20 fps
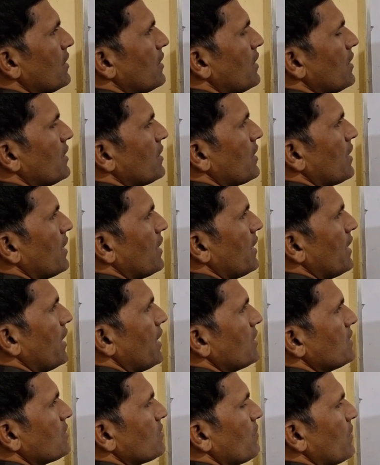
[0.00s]
Delta
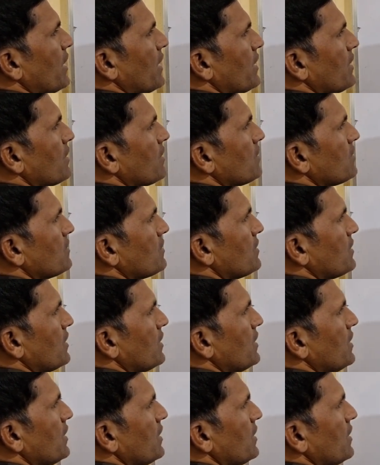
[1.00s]
H minus
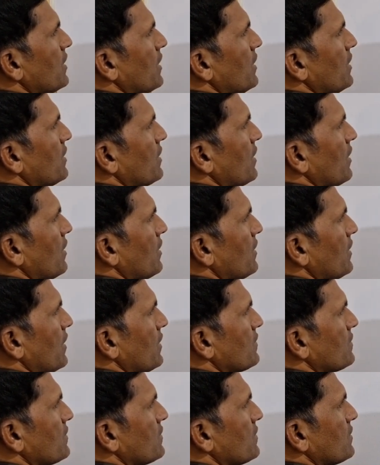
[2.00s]
T delta
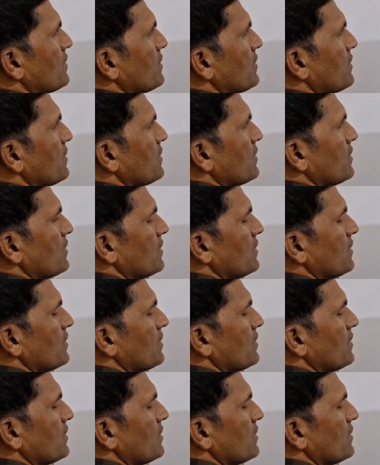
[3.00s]
S.